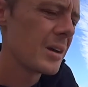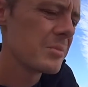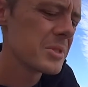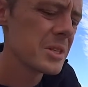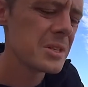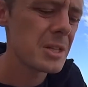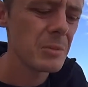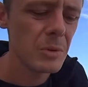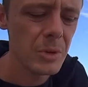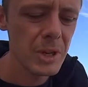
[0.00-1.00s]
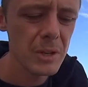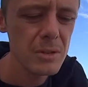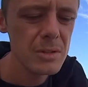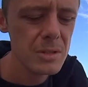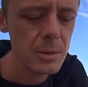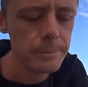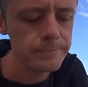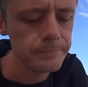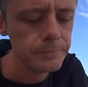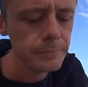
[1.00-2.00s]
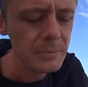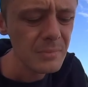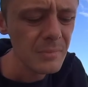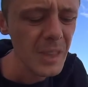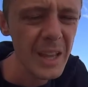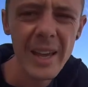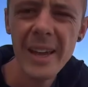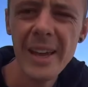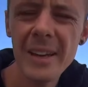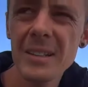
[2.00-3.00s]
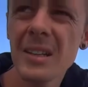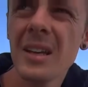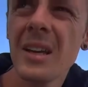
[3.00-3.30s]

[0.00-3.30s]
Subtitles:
system you want to use. And